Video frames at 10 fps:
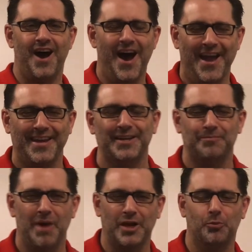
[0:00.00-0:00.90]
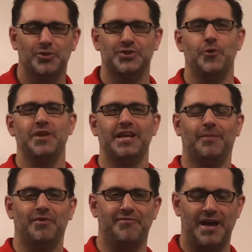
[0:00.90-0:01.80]
Hi, I'm Michael Bertoni and
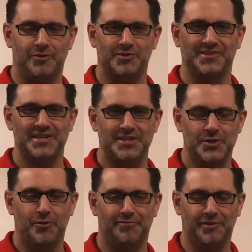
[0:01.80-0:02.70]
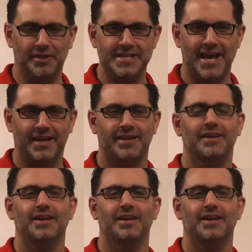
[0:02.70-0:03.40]
I'm the founder and CTO of PhillyTech.